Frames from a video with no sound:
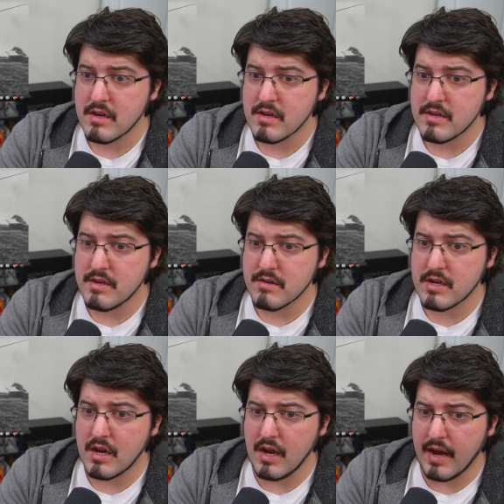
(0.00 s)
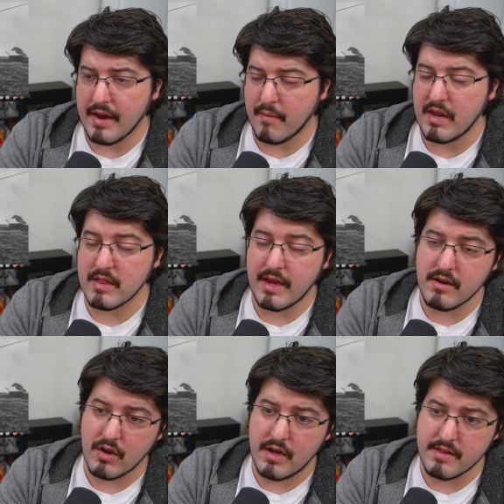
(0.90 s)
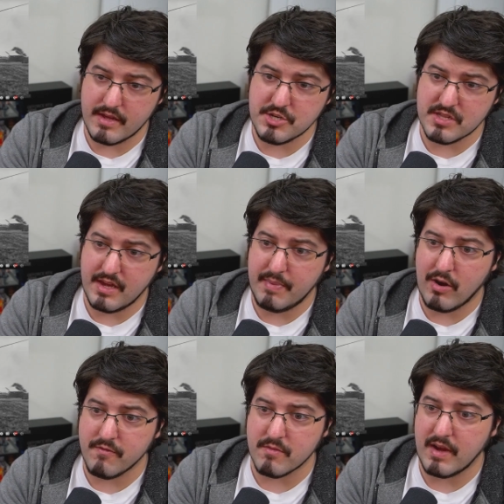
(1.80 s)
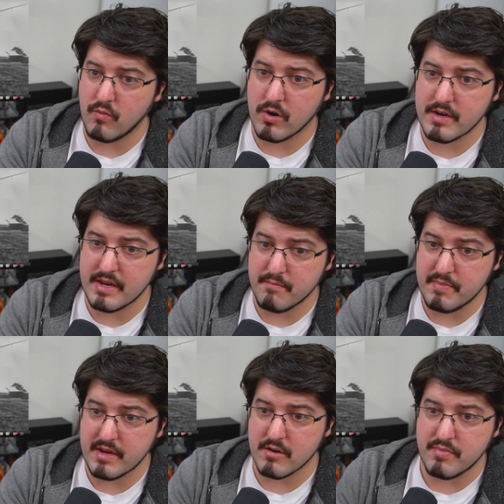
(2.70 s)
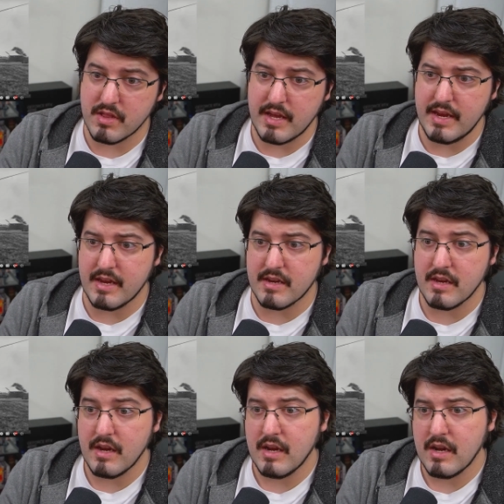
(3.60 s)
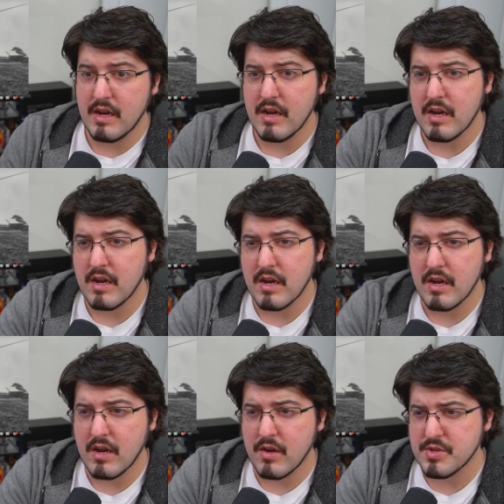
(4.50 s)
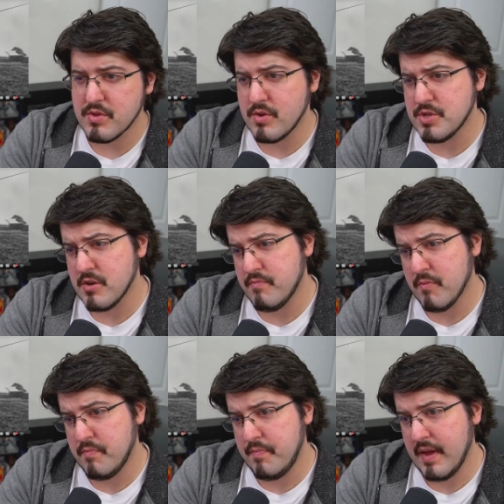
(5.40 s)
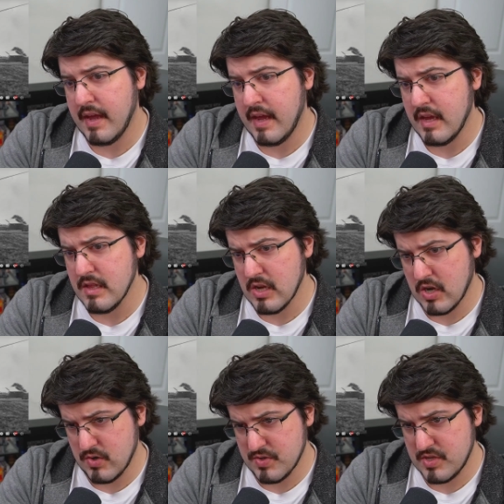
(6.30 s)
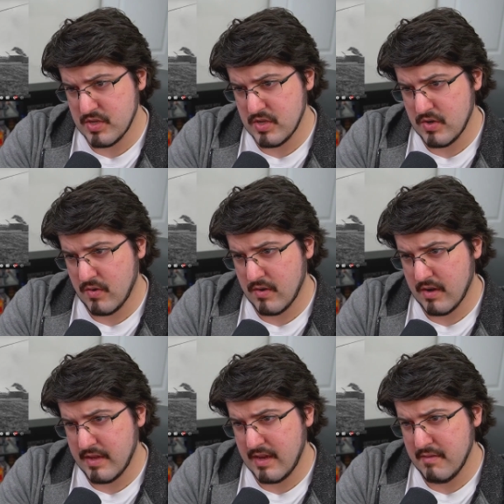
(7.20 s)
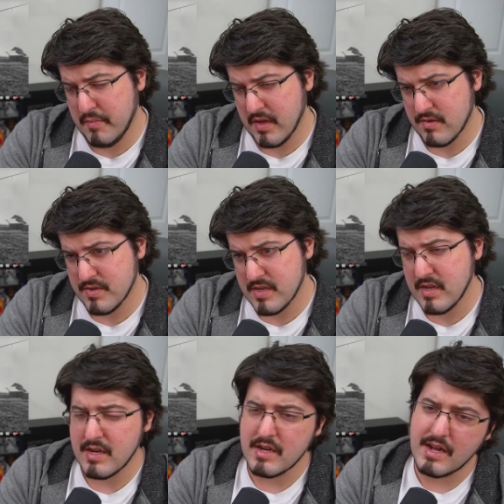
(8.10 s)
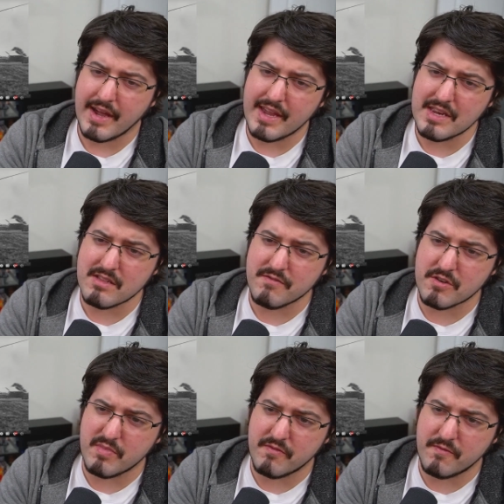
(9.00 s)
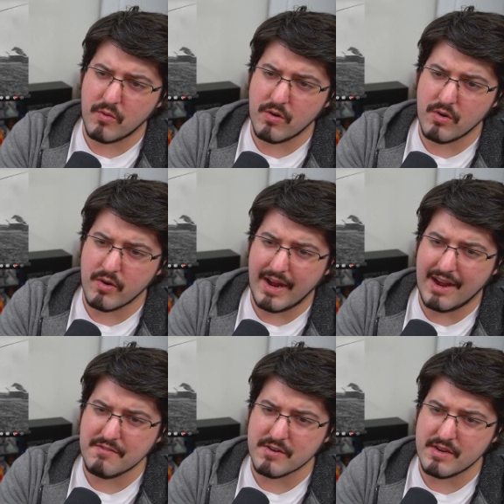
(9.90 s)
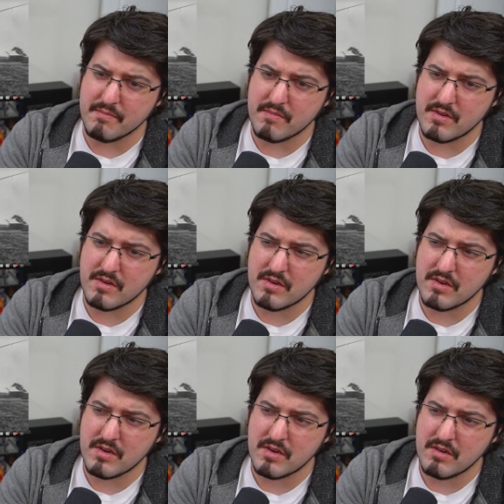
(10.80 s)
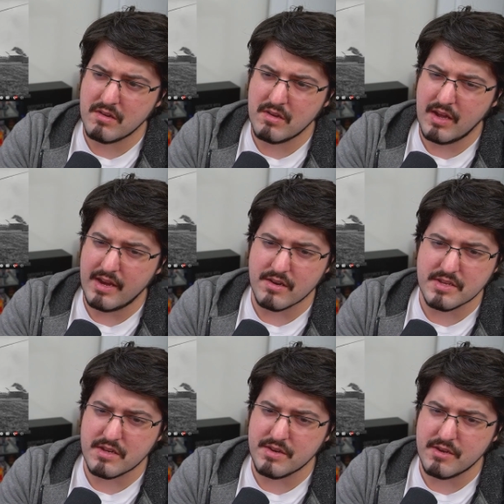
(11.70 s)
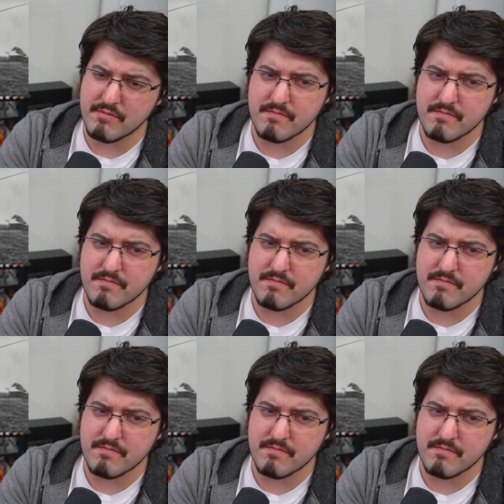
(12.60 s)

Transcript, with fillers: Dear God. I mean, later on, an engine that powerful might work in a bigger plane. Also, those are propellers. Or are they impellers? I can't tell if they're before or after him. I honestly don't know.